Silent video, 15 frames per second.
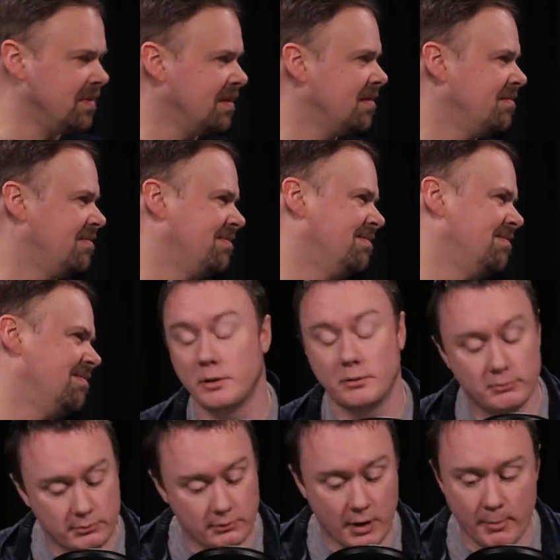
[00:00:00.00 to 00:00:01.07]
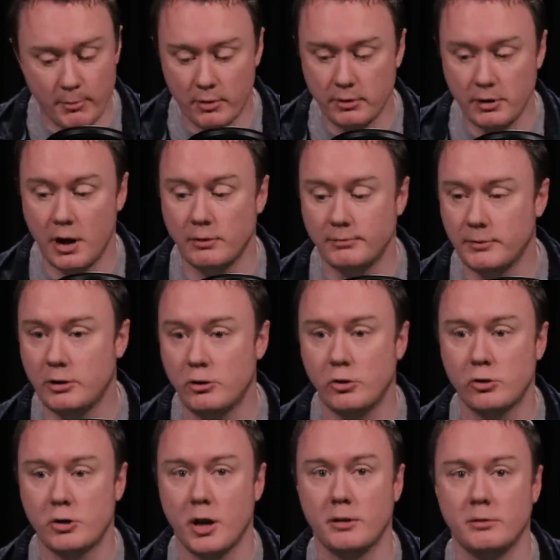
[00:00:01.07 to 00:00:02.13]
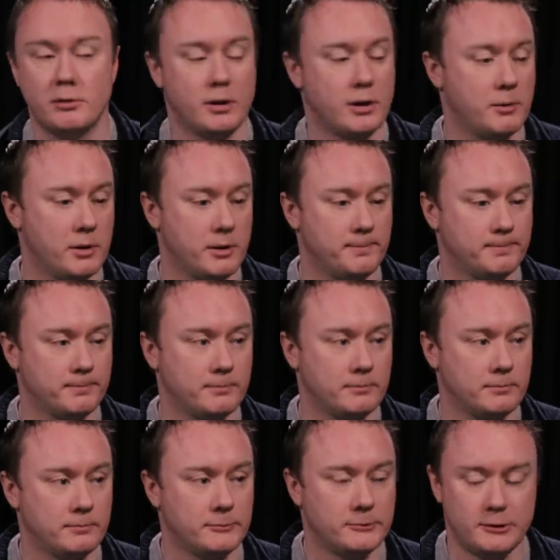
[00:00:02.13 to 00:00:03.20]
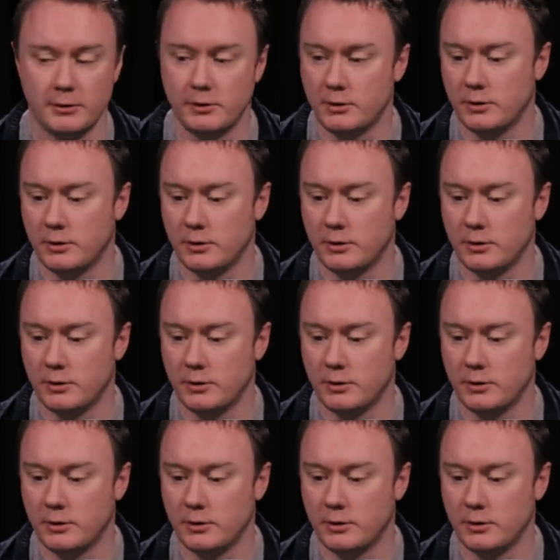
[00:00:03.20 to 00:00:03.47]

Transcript: But Um, you know, it's your show. I don't want to.